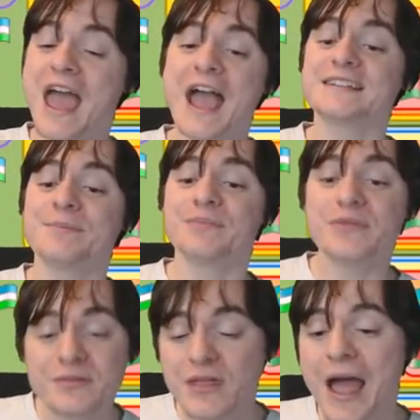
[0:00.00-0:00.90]
Except,
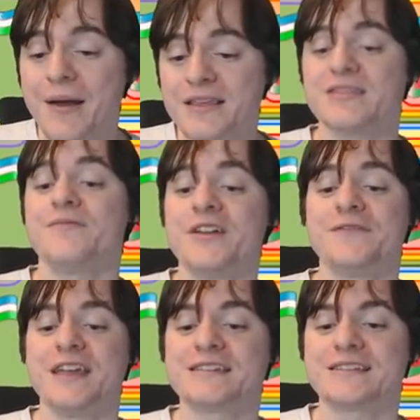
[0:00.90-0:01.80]
the funny
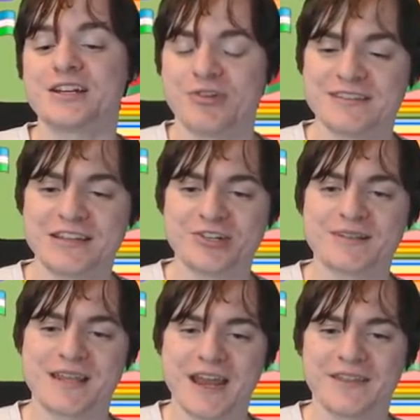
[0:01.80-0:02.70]
thing is, like, Transnistria
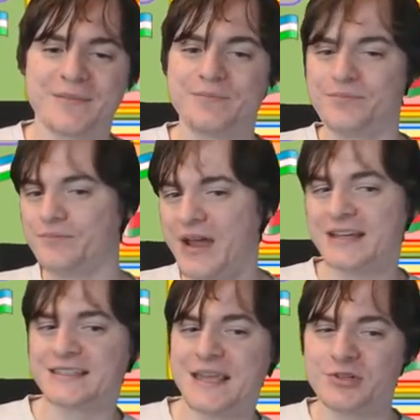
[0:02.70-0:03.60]
is kind of the
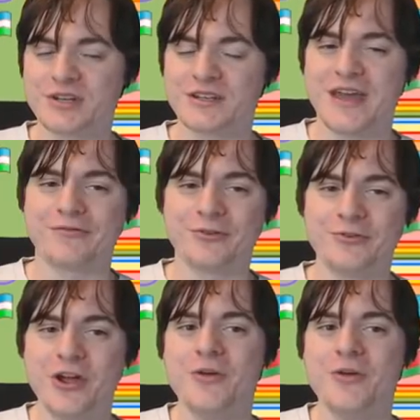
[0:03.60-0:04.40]
exception to that rule,